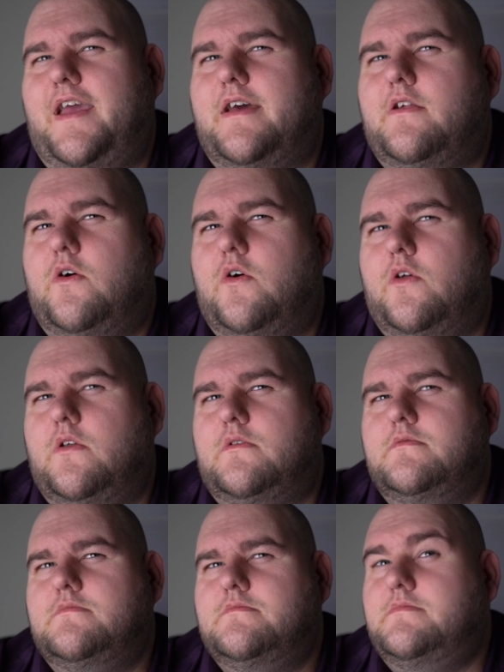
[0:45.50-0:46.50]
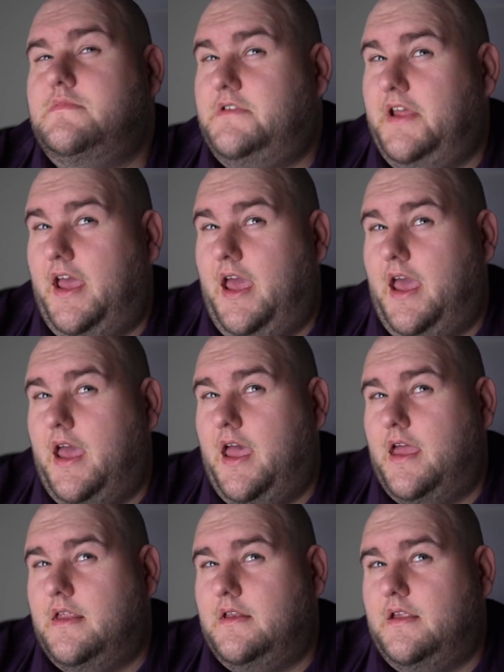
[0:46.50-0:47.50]
panel
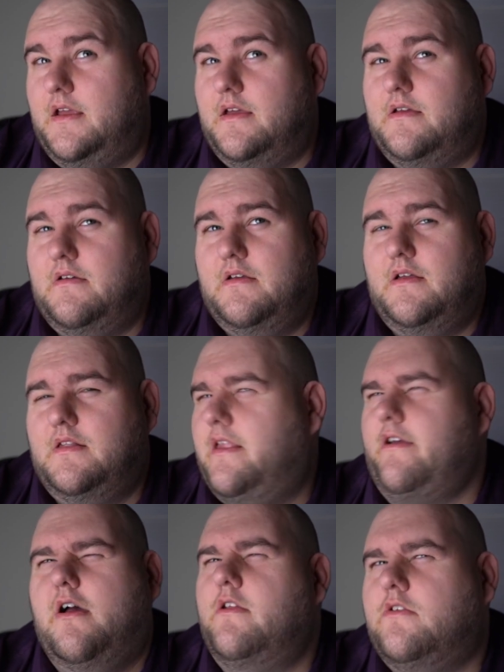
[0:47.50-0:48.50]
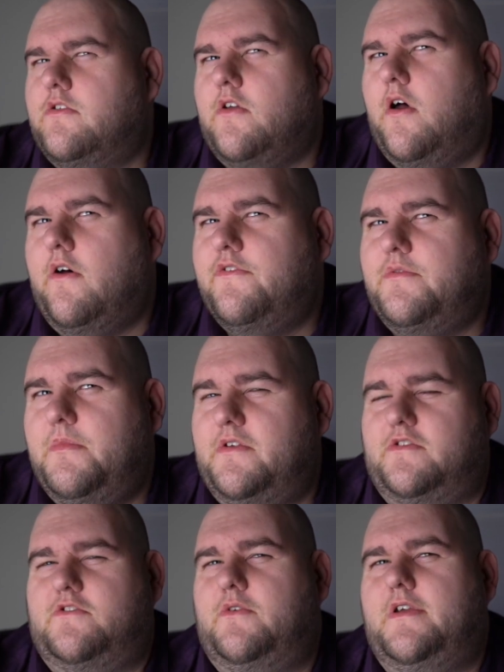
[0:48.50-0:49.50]
dead. Like unsolved
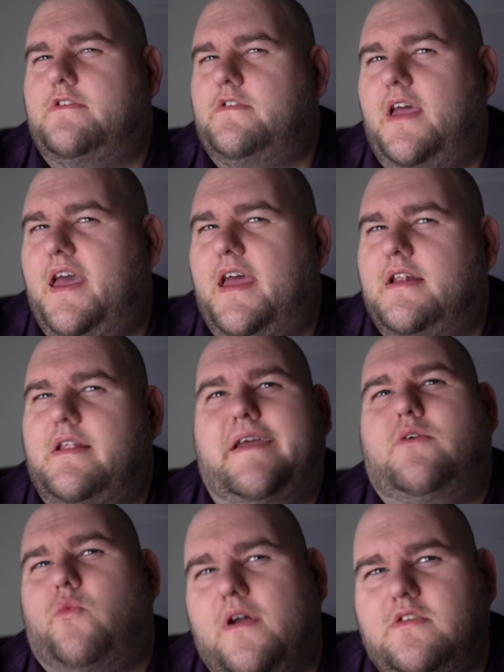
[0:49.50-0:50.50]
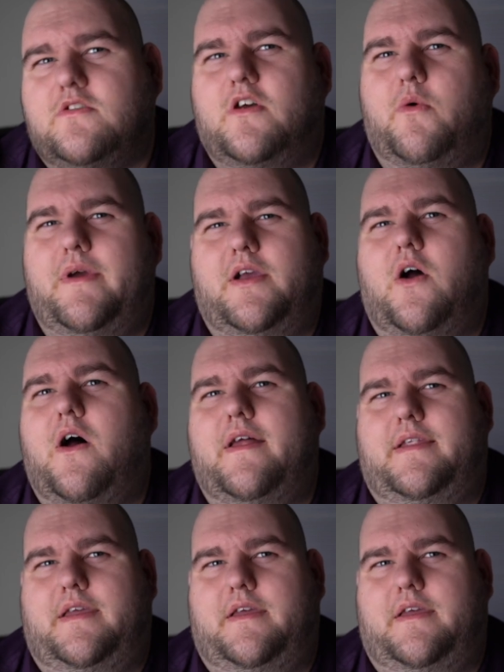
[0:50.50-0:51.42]
mysteries dead. Like what's going on